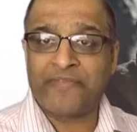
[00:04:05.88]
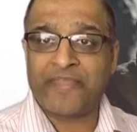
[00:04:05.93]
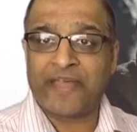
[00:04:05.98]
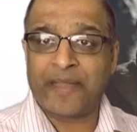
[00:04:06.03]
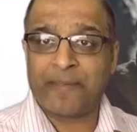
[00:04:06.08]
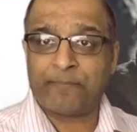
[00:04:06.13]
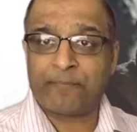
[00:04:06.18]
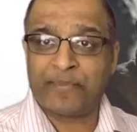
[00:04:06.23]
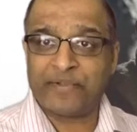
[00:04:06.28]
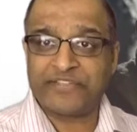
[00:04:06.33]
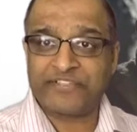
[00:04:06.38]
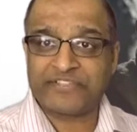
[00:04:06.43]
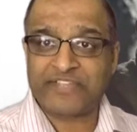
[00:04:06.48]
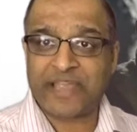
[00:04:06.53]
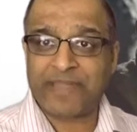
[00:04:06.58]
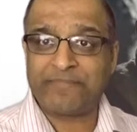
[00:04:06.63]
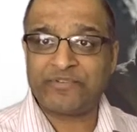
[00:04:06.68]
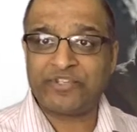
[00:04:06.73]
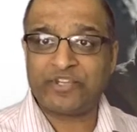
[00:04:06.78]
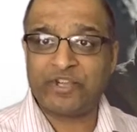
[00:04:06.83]
that
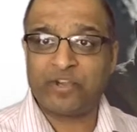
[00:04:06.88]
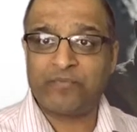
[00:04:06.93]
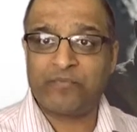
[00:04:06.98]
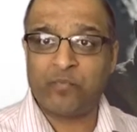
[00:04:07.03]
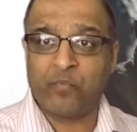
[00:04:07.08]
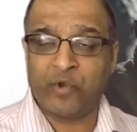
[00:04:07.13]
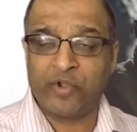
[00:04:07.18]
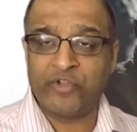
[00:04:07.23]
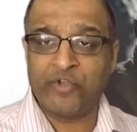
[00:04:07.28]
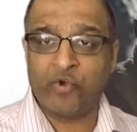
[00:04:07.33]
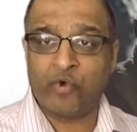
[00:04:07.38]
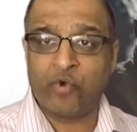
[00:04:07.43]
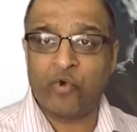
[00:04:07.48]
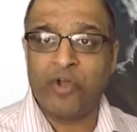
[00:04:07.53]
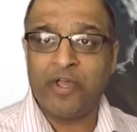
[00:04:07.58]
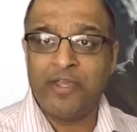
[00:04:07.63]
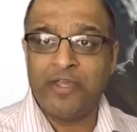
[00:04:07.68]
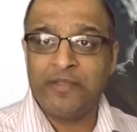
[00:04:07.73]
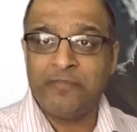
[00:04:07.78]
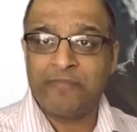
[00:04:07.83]
perception of what your
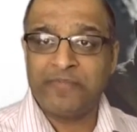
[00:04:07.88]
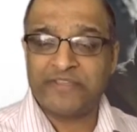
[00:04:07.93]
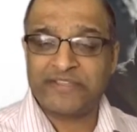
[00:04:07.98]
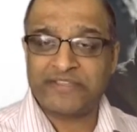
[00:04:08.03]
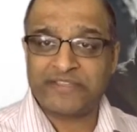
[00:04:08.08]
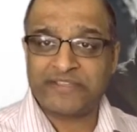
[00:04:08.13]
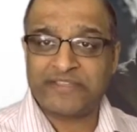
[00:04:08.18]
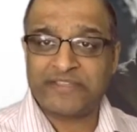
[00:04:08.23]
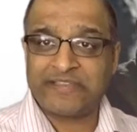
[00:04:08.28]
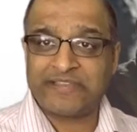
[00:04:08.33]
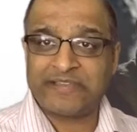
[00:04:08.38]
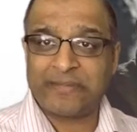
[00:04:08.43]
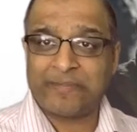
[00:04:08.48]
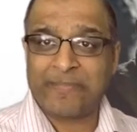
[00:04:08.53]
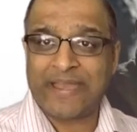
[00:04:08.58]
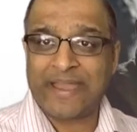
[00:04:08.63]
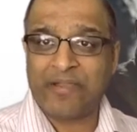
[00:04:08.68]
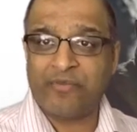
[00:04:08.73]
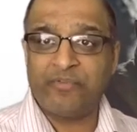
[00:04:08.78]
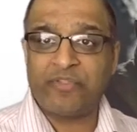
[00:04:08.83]
business is
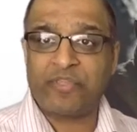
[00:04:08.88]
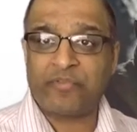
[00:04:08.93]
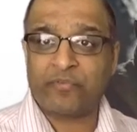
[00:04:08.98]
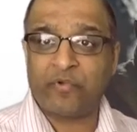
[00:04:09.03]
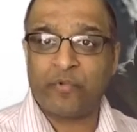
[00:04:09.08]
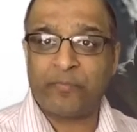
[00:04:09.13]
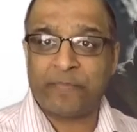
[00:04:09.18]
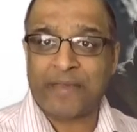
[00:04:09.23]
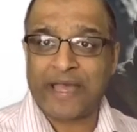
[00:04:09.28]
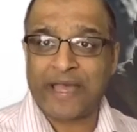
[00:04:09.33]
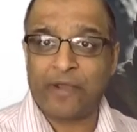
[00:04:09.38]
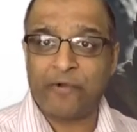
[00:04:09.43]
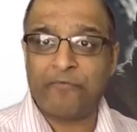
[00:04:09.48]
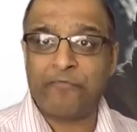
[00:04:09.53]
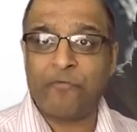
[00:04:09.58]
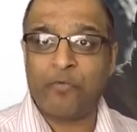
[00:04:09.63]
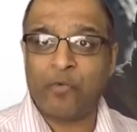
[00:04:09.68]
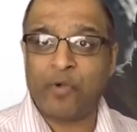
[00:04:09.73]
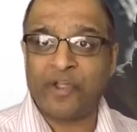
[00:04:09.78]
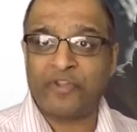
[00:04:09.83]
about through
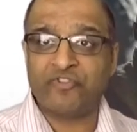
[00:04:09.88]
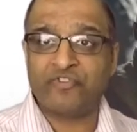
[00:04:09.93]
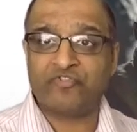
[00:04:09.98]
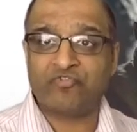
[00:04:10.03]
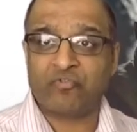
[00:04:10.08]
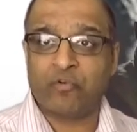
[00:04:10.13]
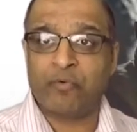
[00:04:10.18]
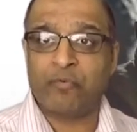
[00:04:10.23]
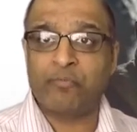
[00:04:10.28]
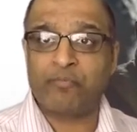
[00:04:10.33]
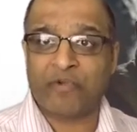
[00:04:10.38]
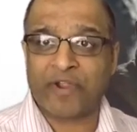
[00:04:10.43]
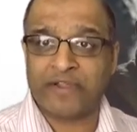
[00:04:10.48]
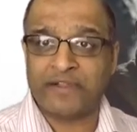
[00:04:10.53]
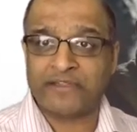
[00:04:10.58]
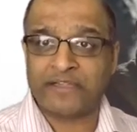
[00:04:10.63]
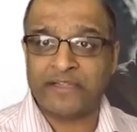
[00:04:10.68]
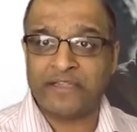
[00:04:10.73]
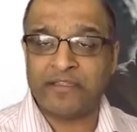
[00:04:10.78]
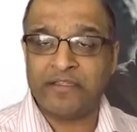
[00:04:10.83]
powerful and strong
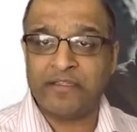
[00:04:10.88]
branding.